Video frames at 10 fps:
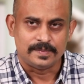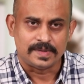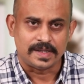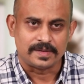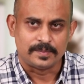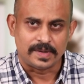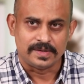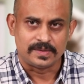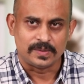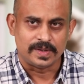like
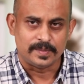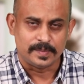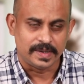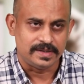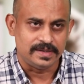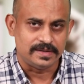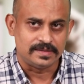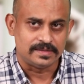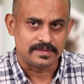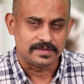Manto and Bedi
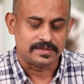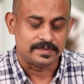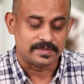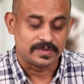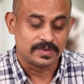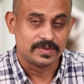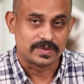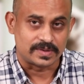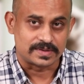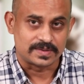in Urdu
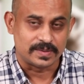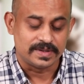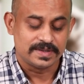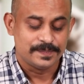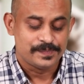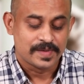short stories.